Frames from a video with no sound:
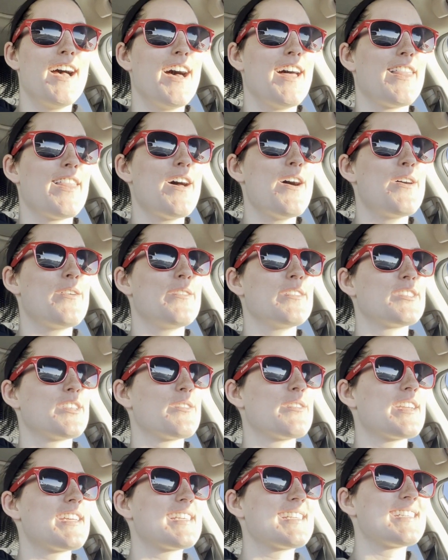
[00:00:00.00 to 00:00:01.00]
Hello, so
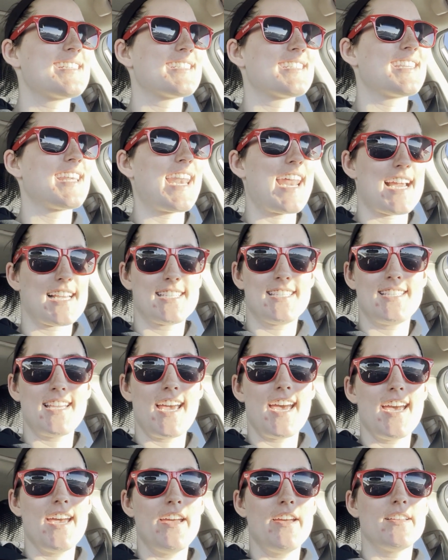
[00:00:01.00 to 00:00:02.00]
it is the next
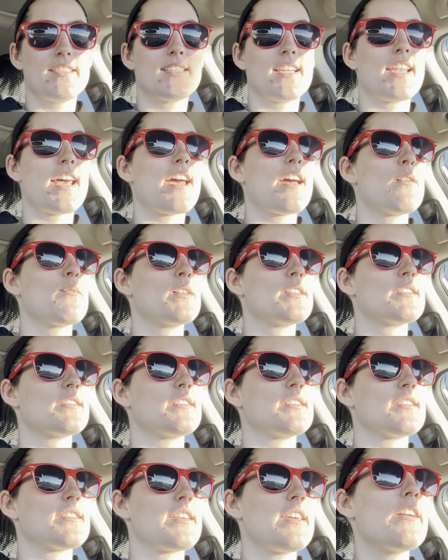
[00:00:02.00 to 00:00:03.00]
day. Today was the
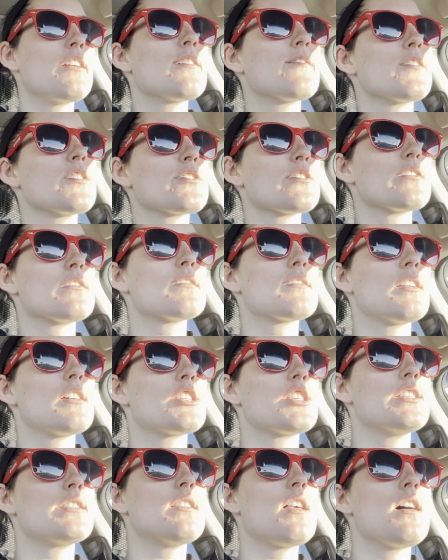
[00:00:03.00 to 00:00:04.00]
skier version of
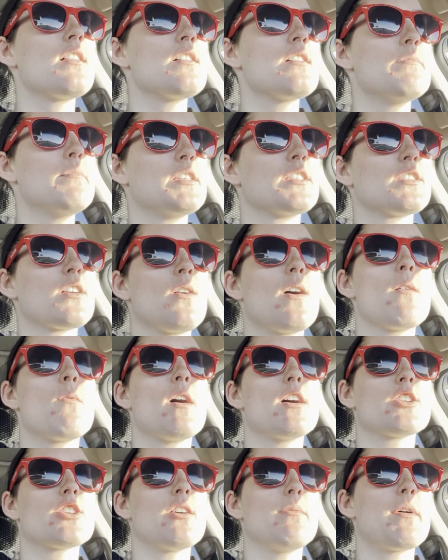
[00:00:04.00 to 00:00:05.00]
slushy slalom, and so I
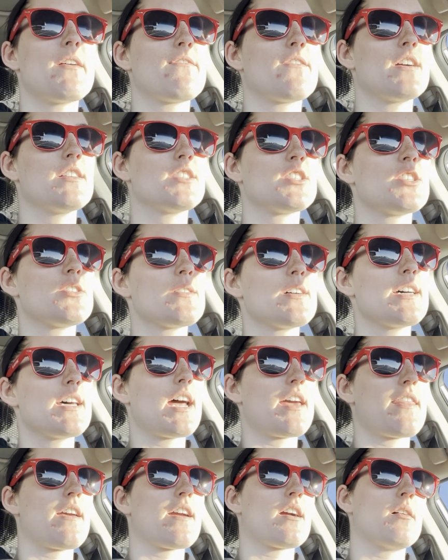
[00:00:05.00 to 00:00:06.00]
watched all my friends do it. I
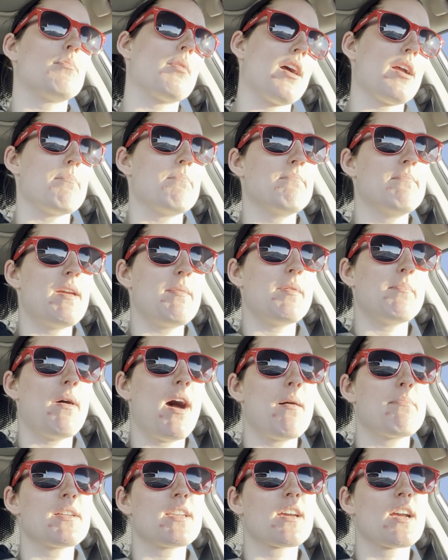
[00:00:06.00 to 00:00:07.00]
think I'll probably maybe
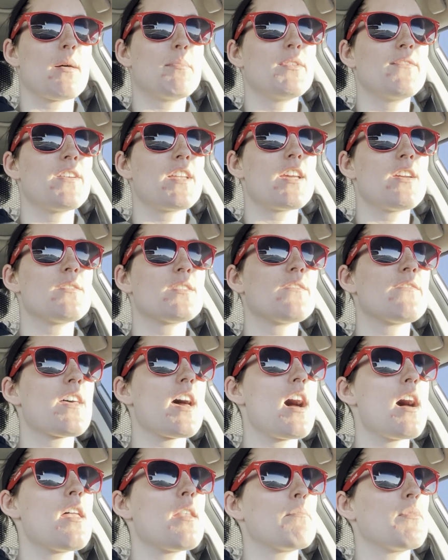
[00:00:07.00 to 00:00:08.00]
pop in a couple videos of
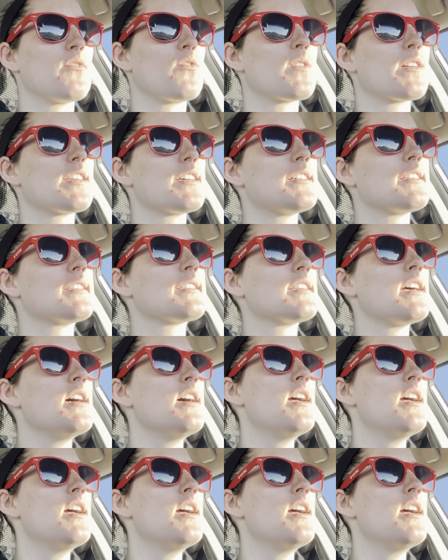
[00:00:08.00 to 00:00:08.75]
that before this.